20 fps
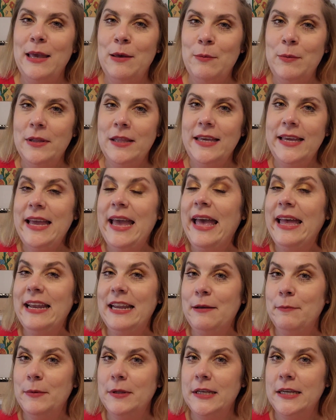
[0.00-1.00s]
Emily at
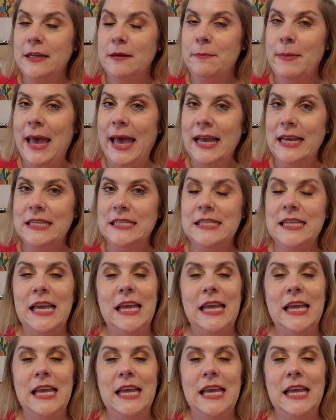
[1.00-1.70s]
Emily and Max,